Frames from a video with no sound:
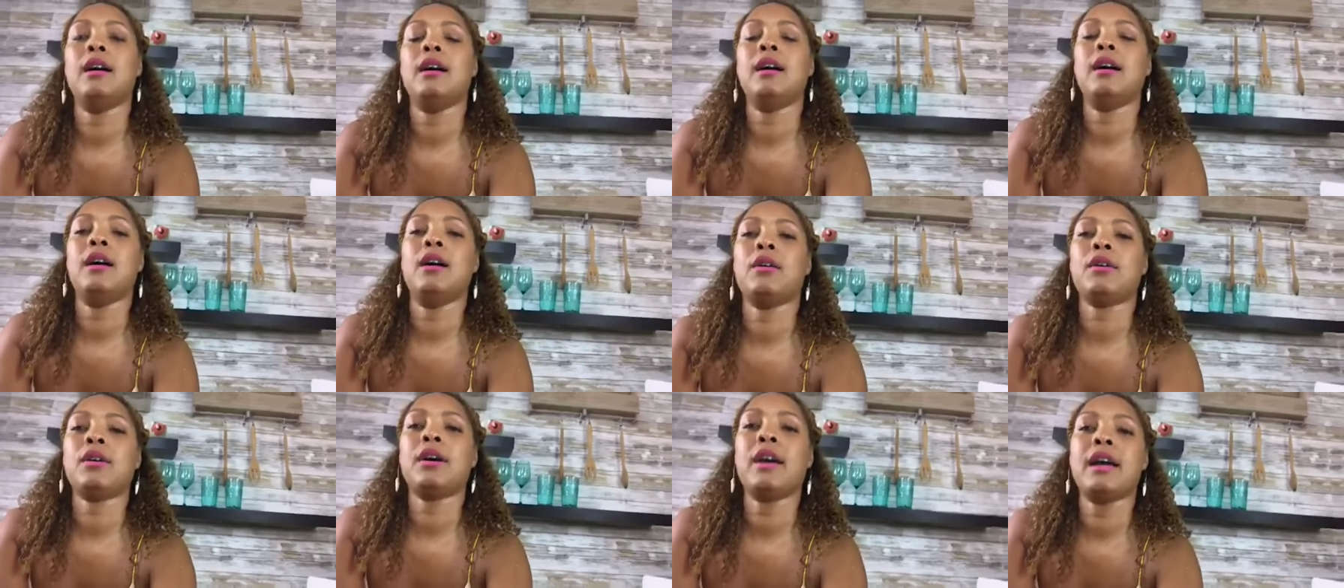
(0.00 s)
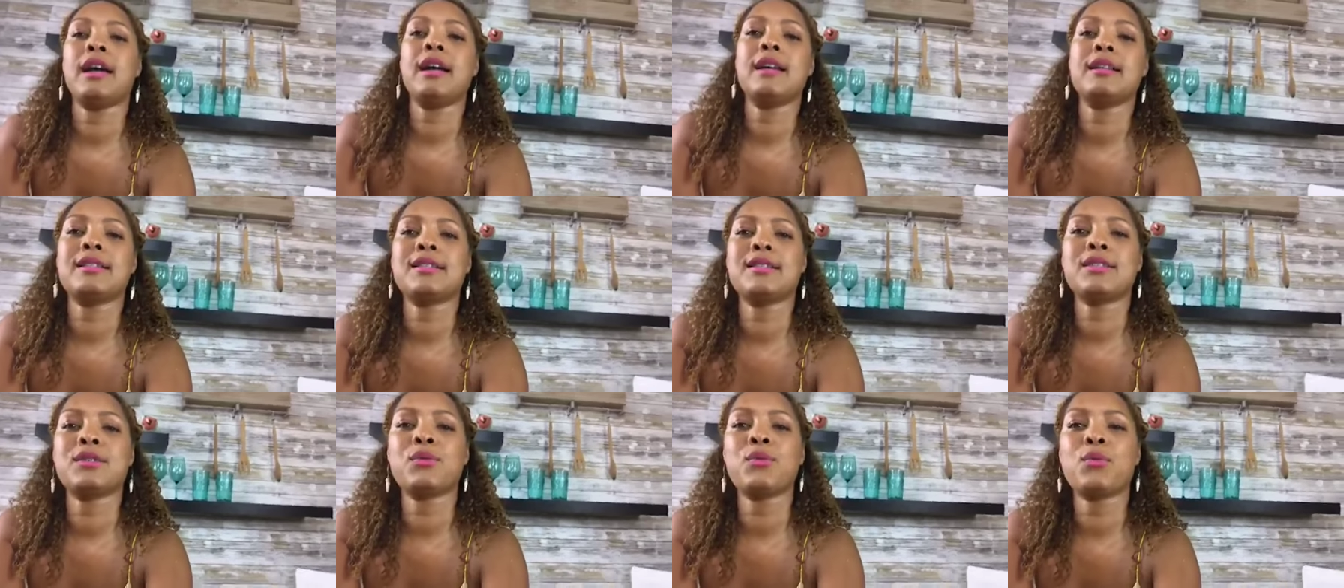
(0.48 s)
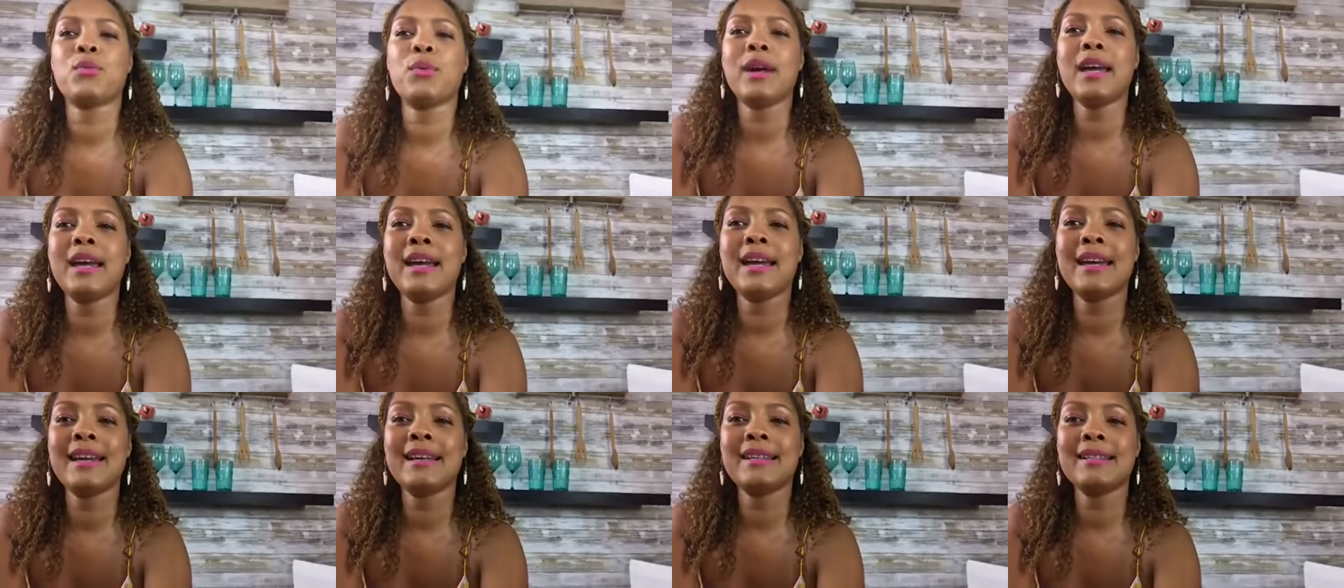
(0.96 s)
Okay,
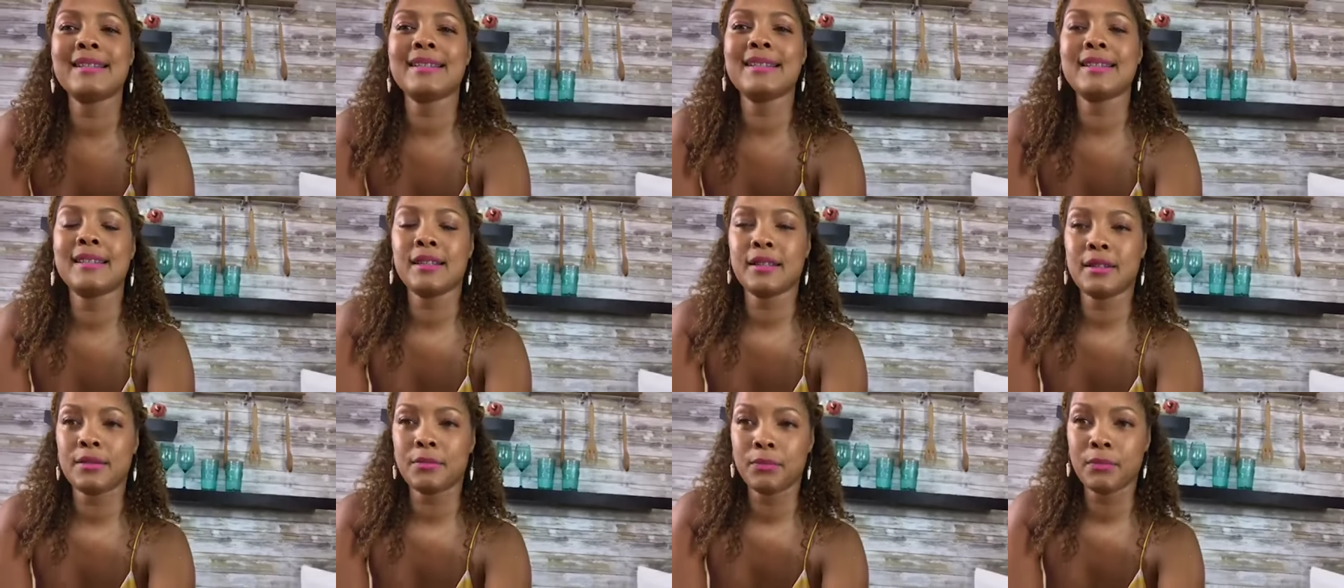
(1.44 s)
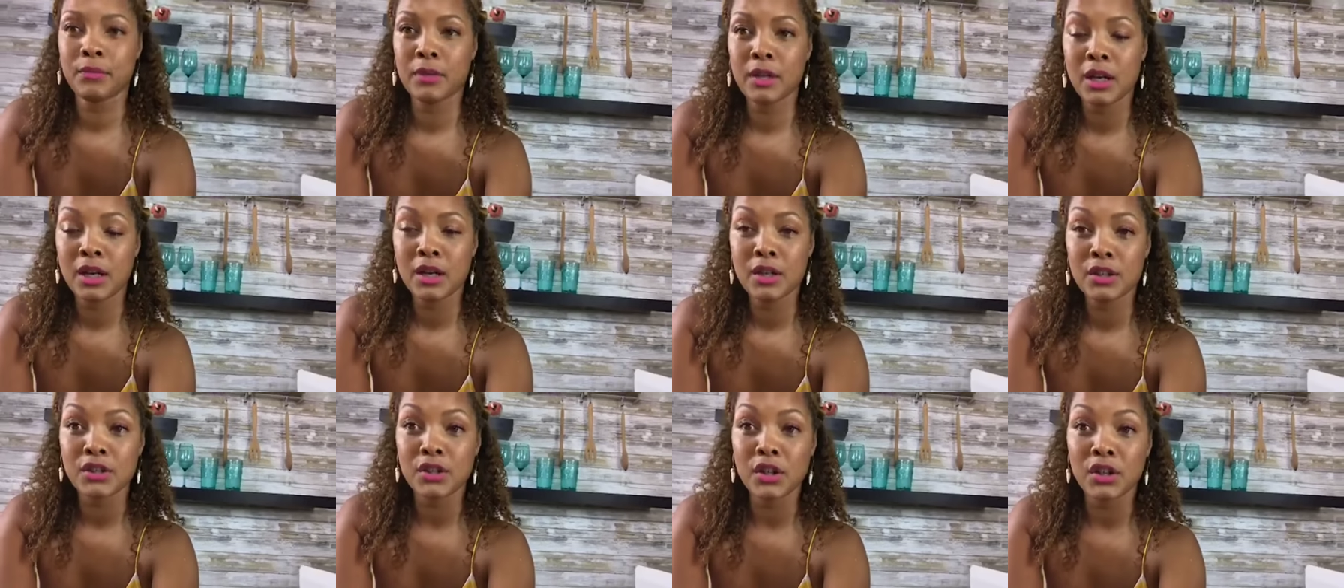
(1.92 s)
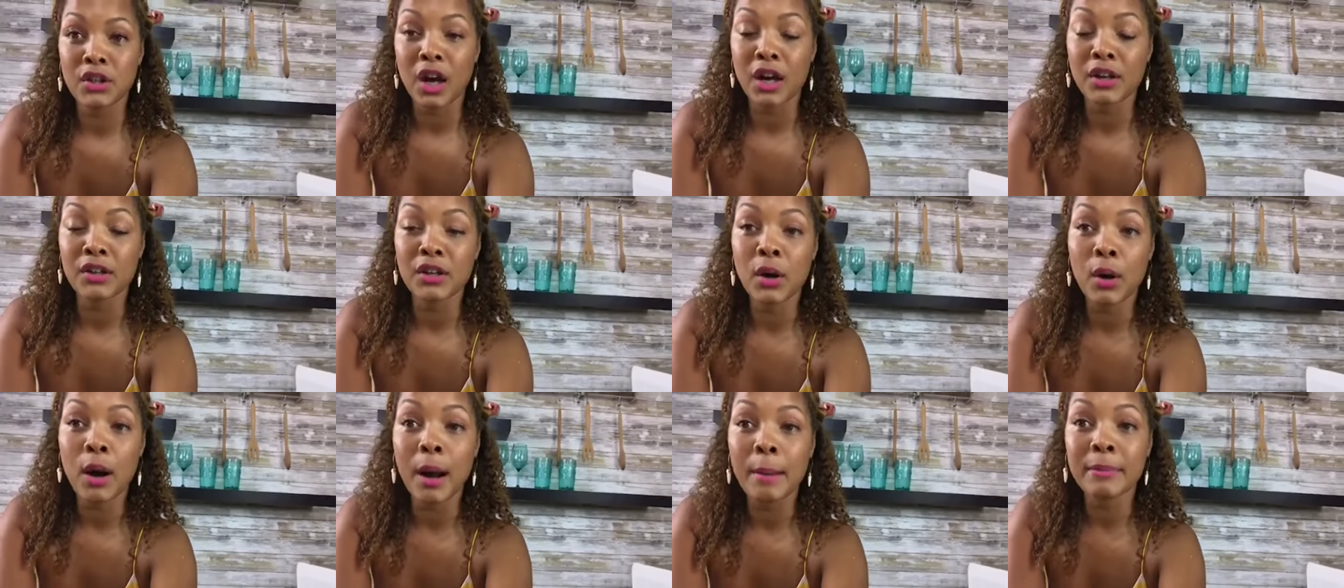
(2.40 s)
sweet. So y'all
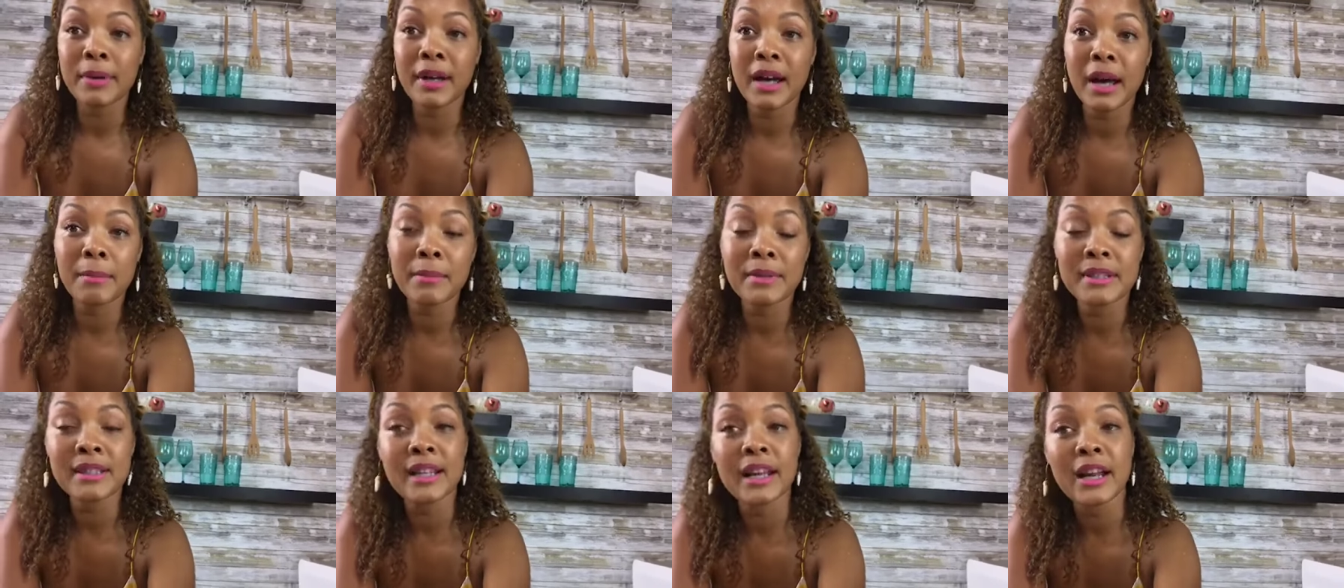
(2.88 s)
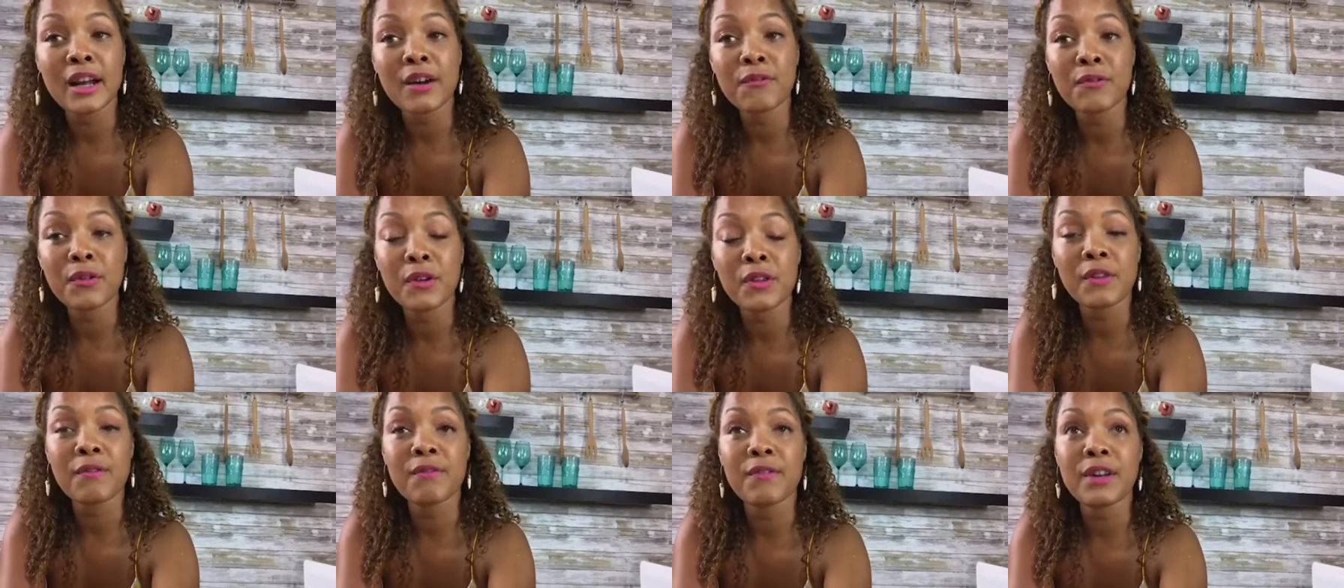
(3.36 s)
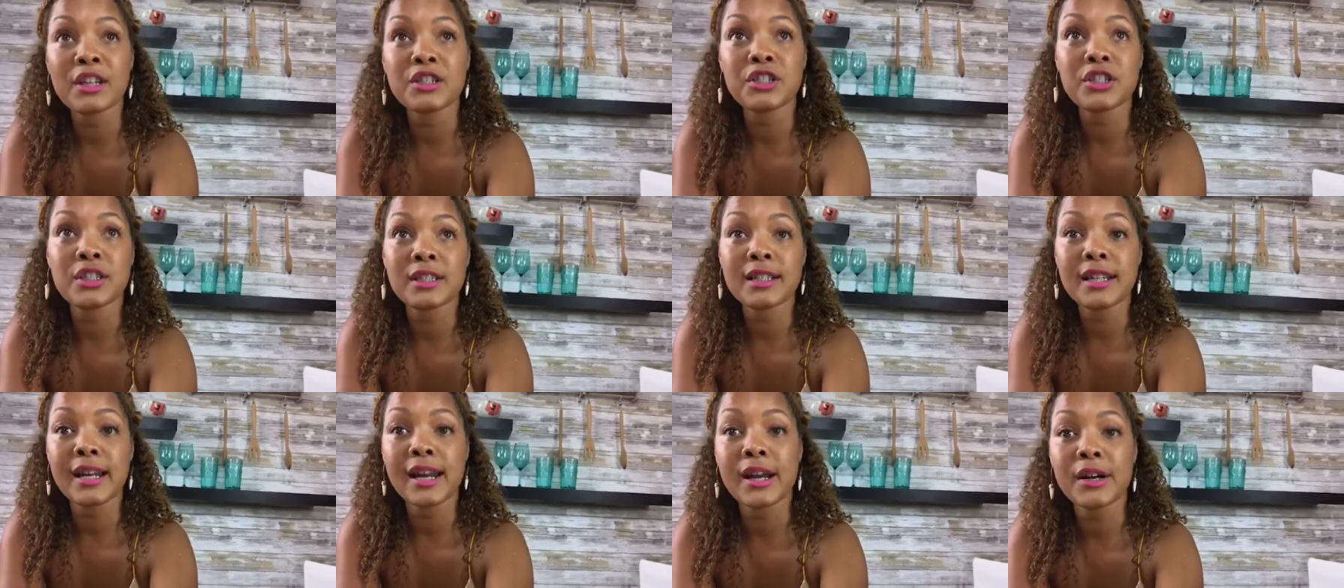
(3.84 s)
know I'm coming there for the
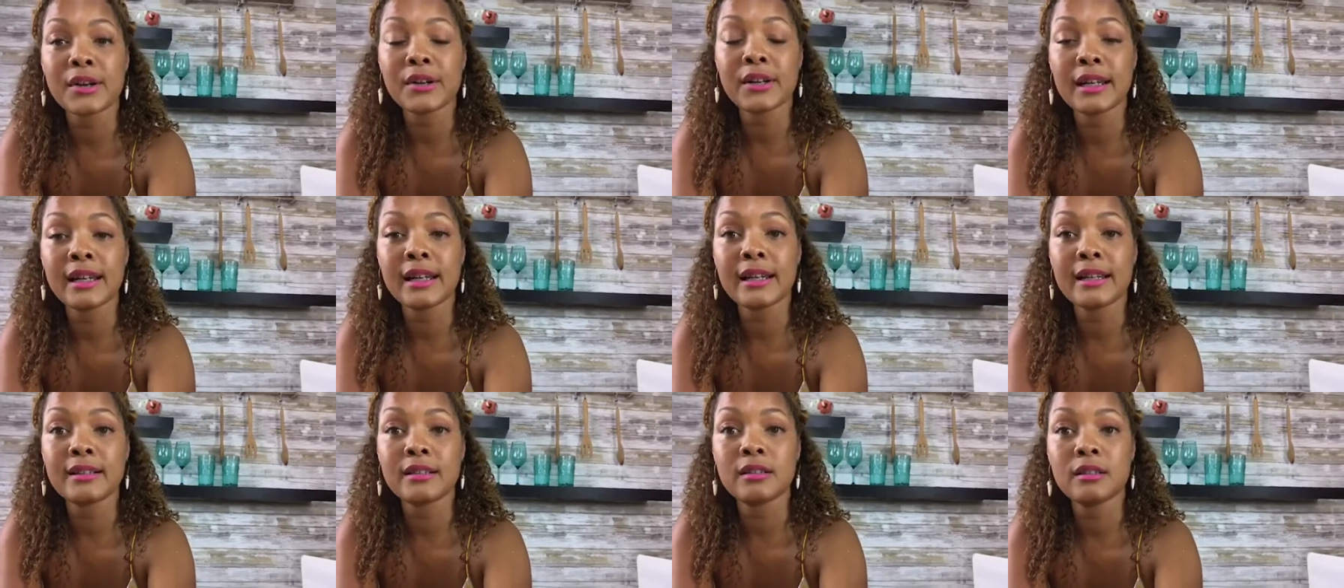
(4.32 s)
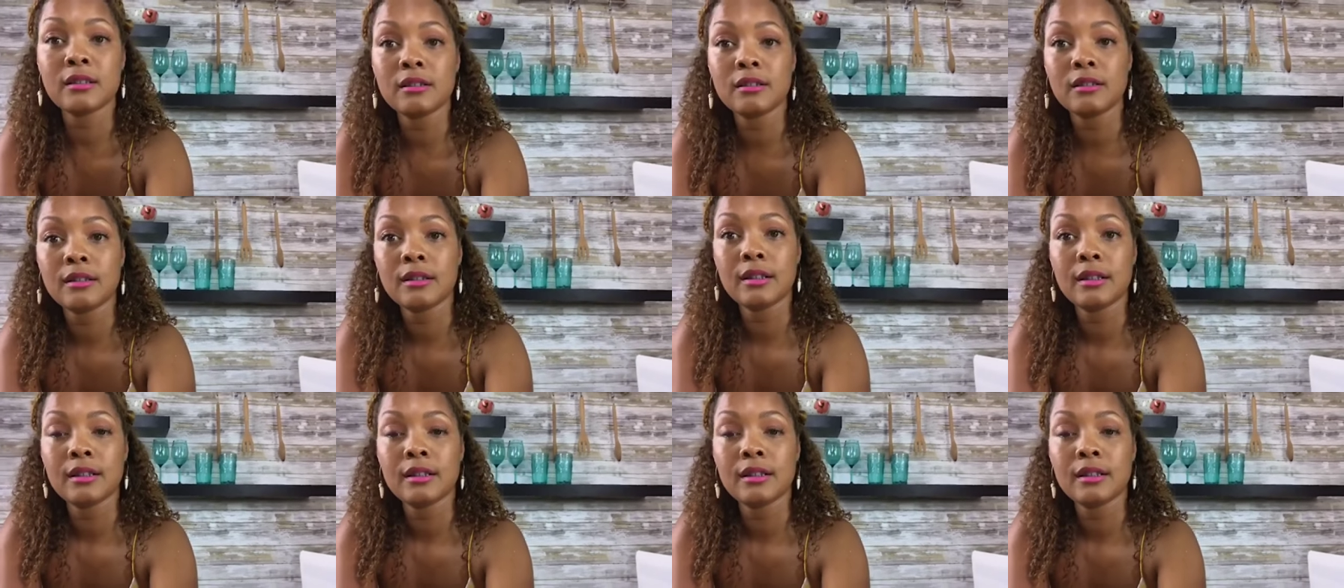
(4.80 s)
Vegetarian